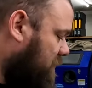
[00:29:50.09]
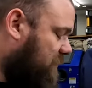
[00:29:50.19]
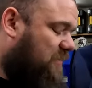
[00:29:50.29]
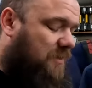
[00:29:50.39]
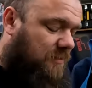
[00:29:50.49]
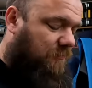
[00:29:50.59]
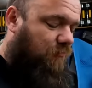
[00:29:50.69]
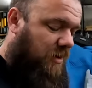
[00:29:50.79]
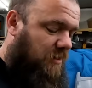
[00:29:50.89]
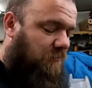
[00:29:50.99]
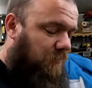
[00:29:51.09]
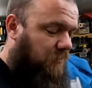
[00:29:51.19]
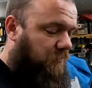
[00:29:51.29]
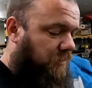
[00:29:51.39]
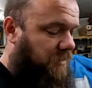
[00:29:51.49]
There's a lot of random
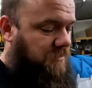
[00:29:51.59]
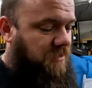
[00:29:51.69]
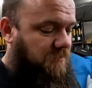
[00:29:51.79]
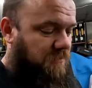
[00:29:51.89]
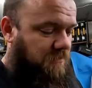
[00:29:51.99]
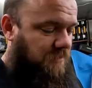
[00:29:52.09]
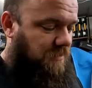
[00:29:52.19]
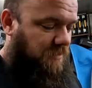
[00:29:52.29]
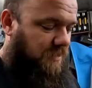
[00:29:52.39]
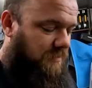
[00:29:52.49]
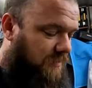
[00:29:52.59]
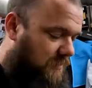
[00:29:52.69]
little things that I was doing that